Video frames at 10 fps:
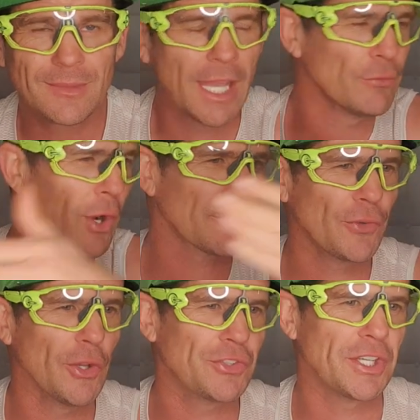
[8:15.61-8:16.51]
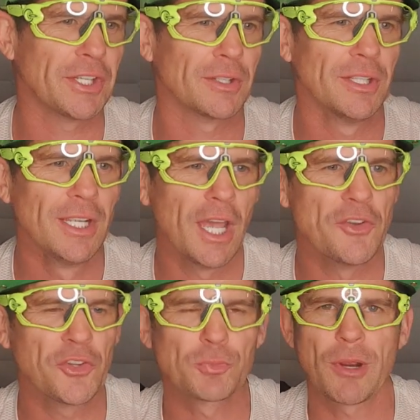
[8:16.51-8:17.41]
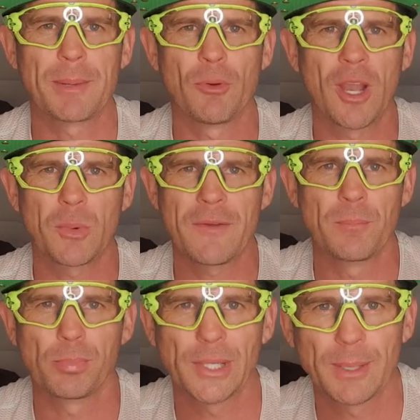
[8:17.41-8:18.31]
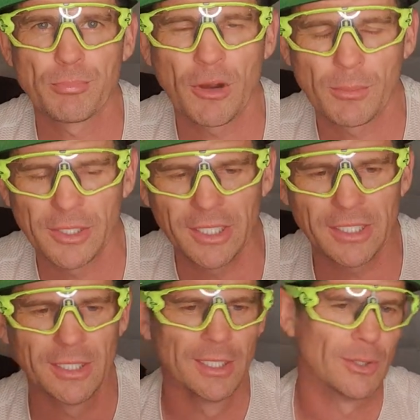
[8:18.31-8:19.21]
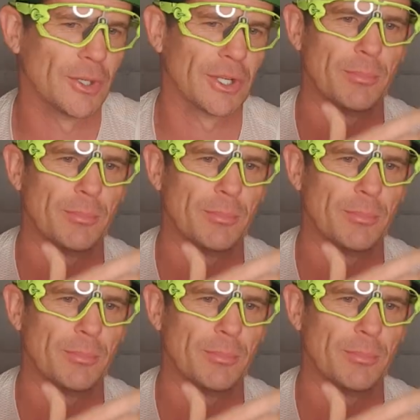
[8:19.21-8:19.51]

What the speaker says: And vice versa, you get a disc brake bike, we haven't bled it properly, or you got to